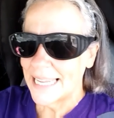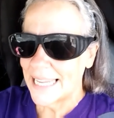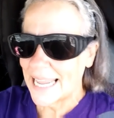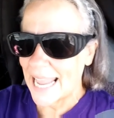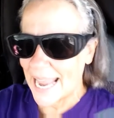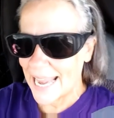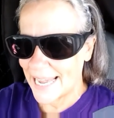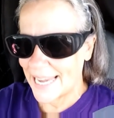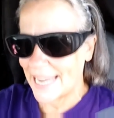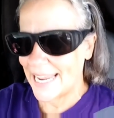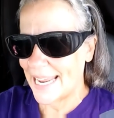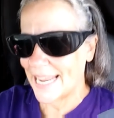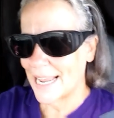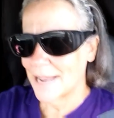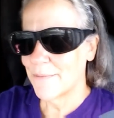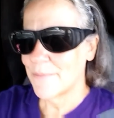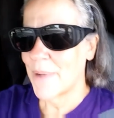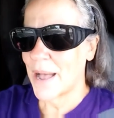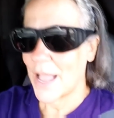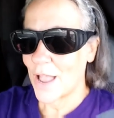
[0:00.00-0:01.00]
gaining
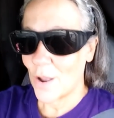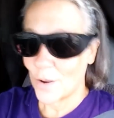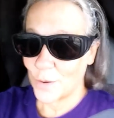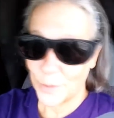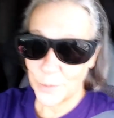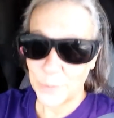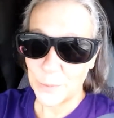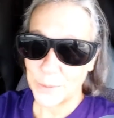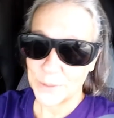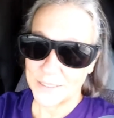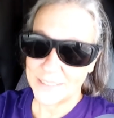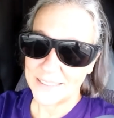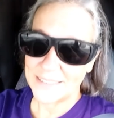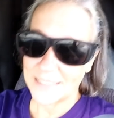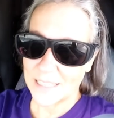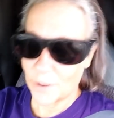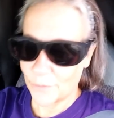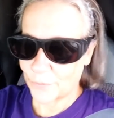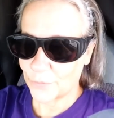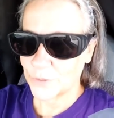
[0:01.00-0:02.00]
my own
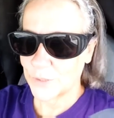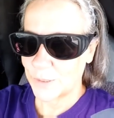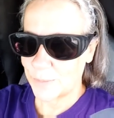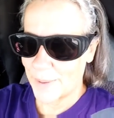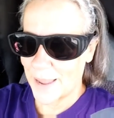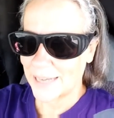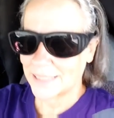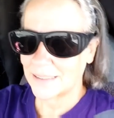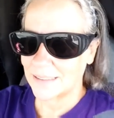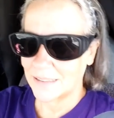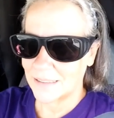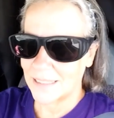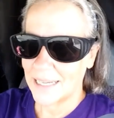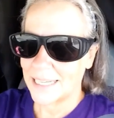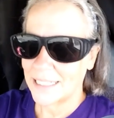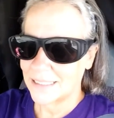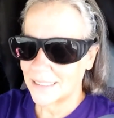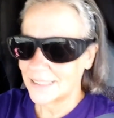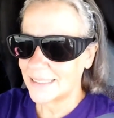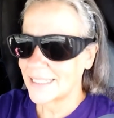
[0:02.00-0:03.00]
self-respect
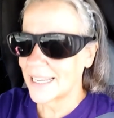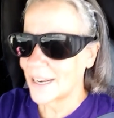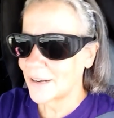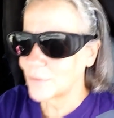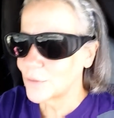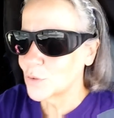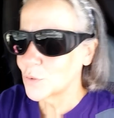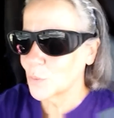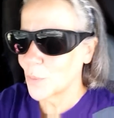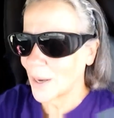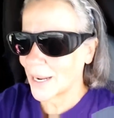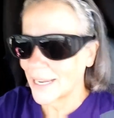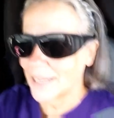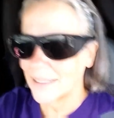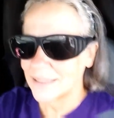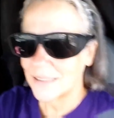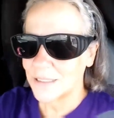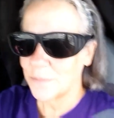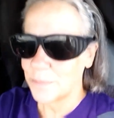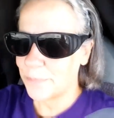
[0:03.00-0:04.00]
instead of
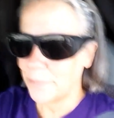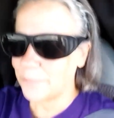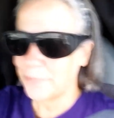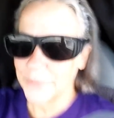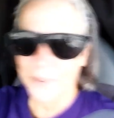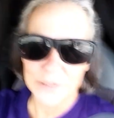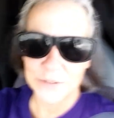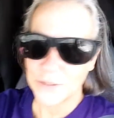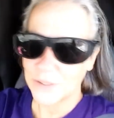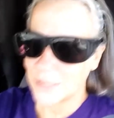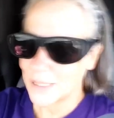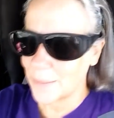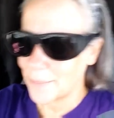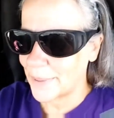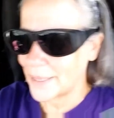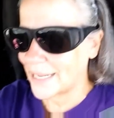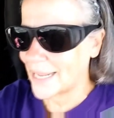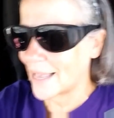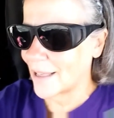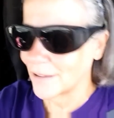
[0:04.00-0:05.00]
trying to build somebody